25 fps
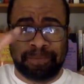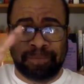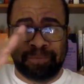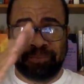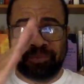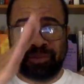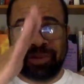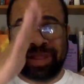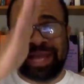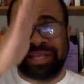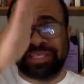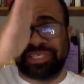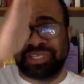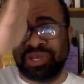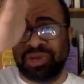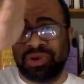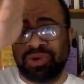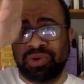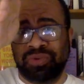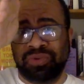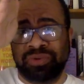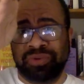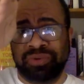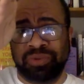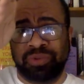
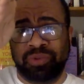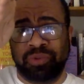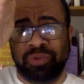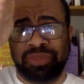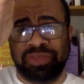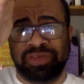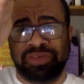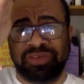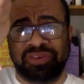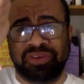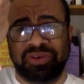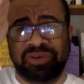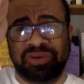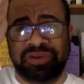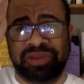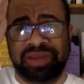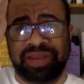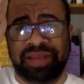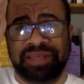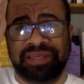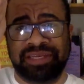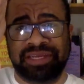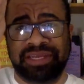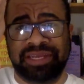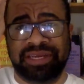plateau with a certain
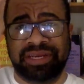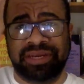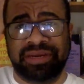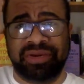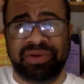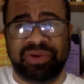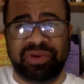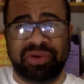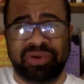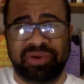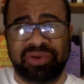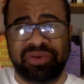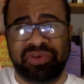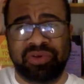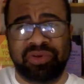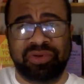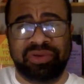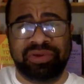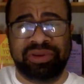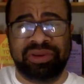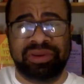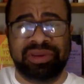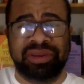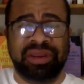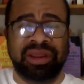idea or a
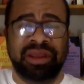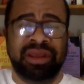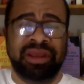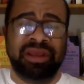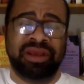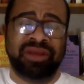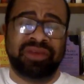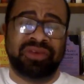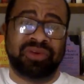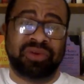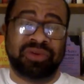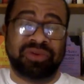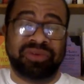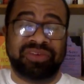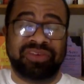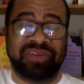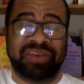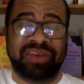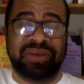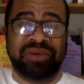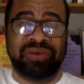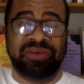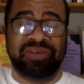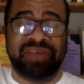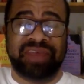certain certain
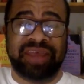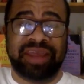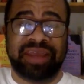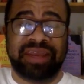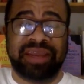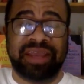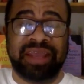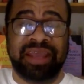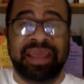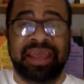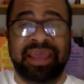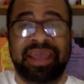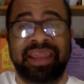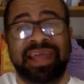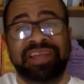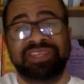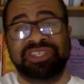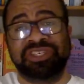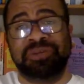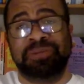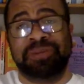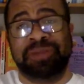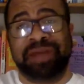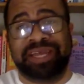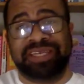skill set. And as
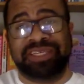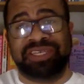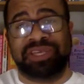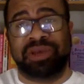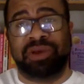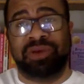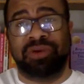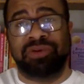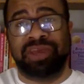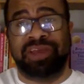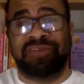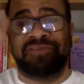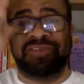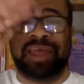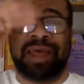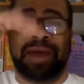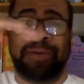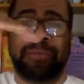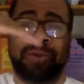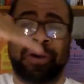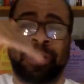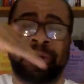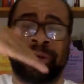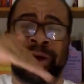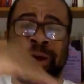you plateau, you have to
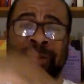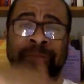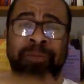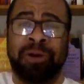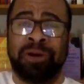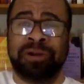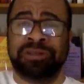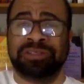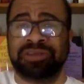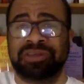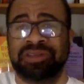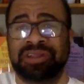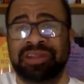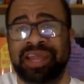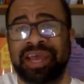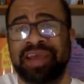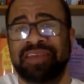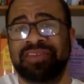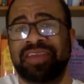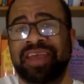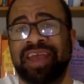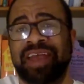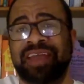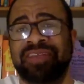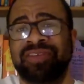hop on, hop on to the
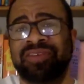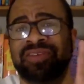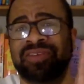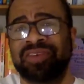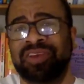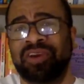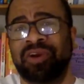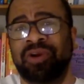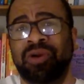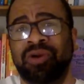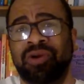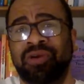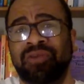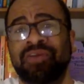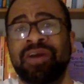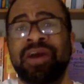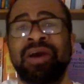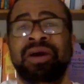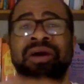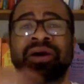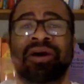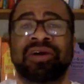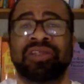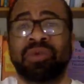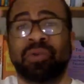next X curve,
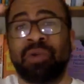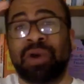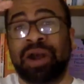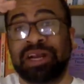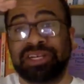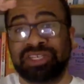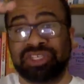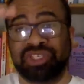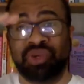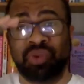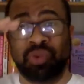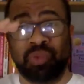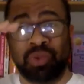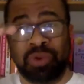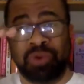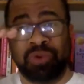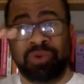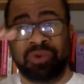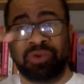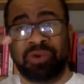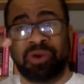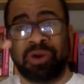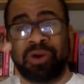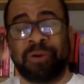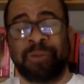otherwise you won't
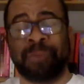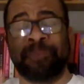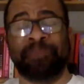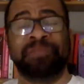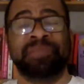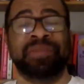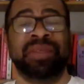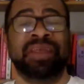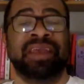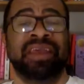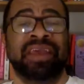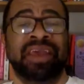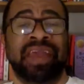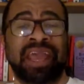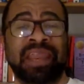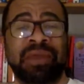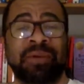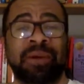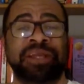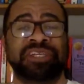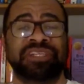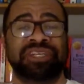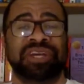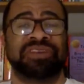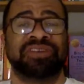grow.
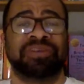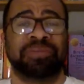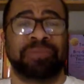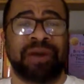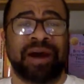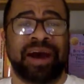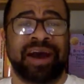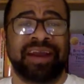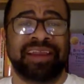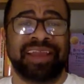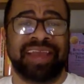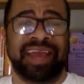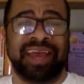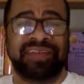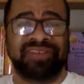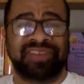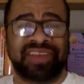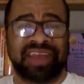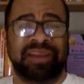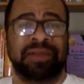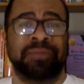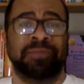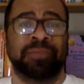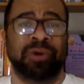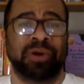Anyway, she has a podcast
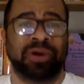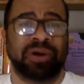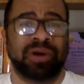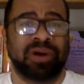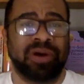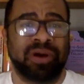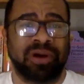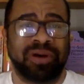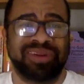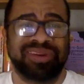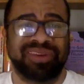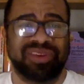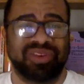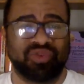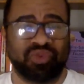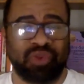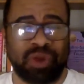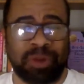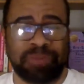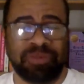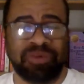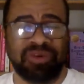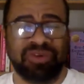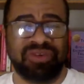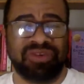and a book called
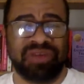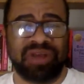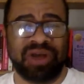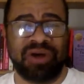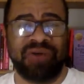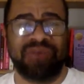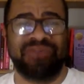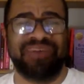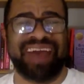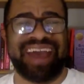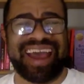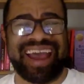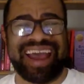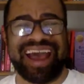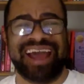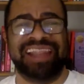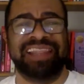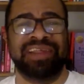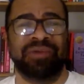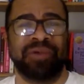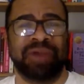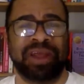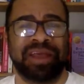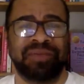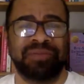Disrupt Yourself. I highly
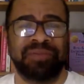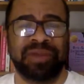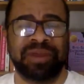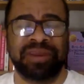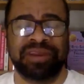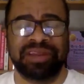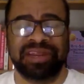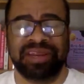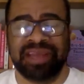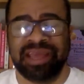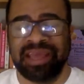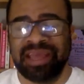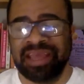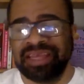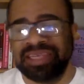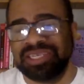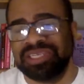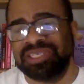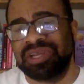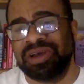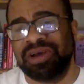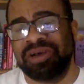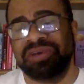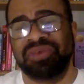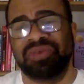recommend it. She
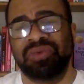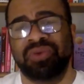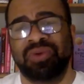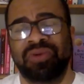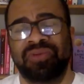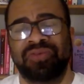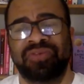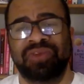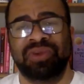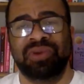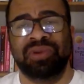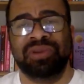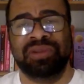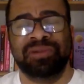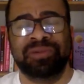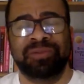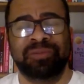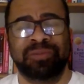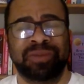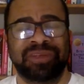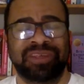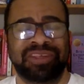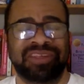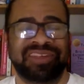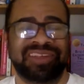talks to a few
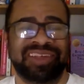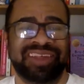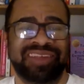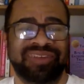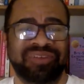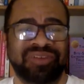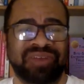business leaders